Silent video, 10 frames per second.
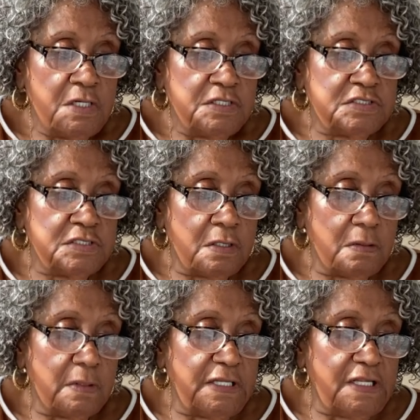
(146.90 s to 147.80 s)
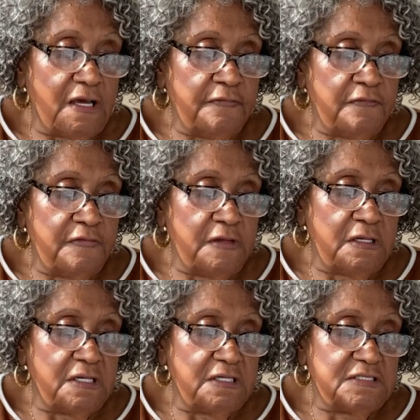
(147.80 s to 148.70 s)
So, and the other
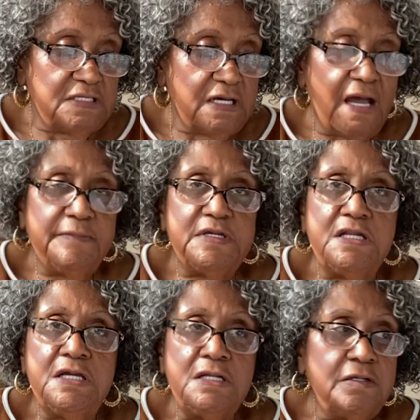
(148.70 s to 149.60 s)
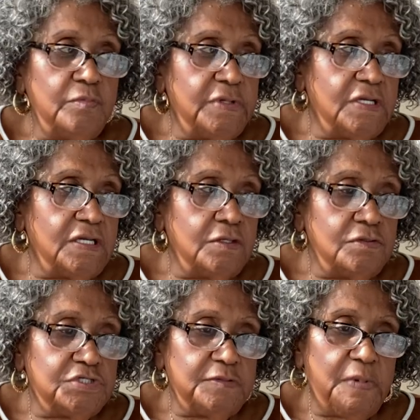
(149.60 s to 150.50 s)
thing is, I'm getting a little bit of
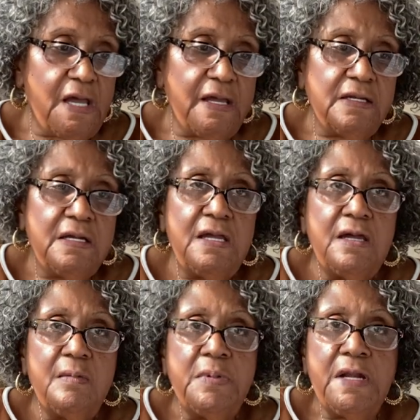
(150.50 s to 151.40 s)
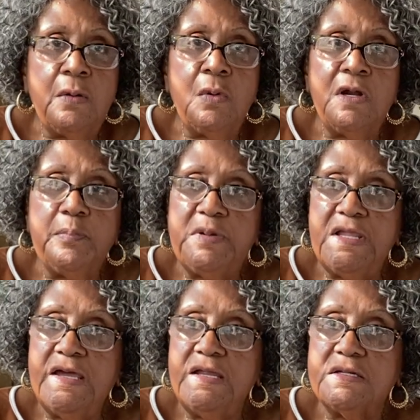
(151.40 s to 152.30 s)
energy back, but I want to
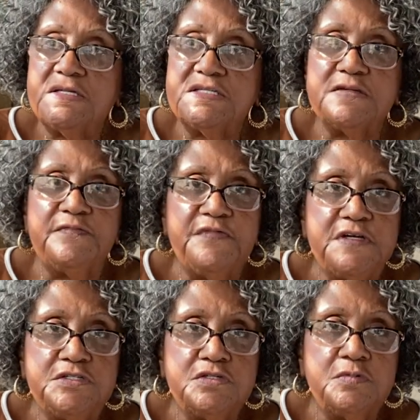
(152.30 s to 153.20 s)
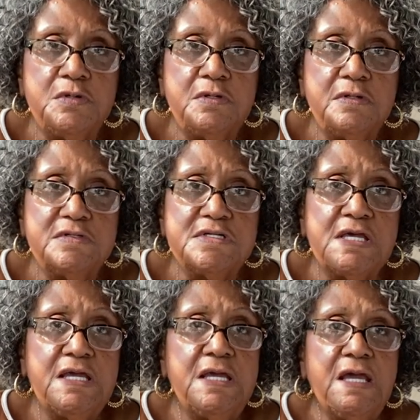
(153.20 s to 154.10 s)
plant some vegetables
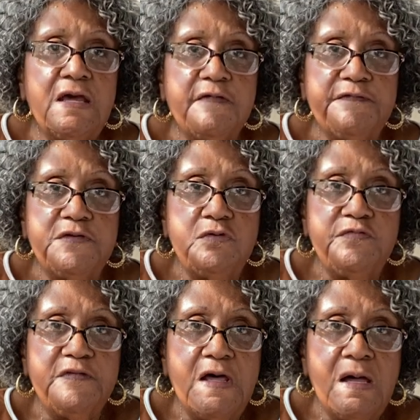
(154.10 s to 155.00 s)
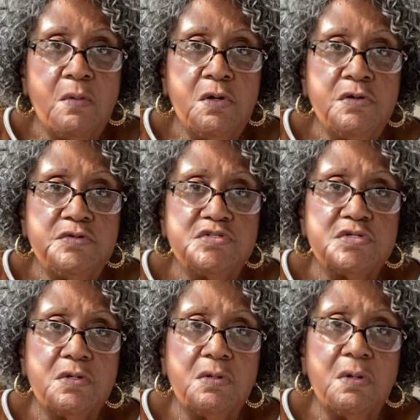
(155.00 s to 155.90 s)
and a few flowers.
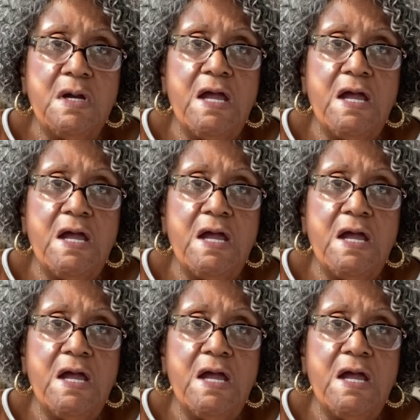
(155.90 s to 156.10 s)
So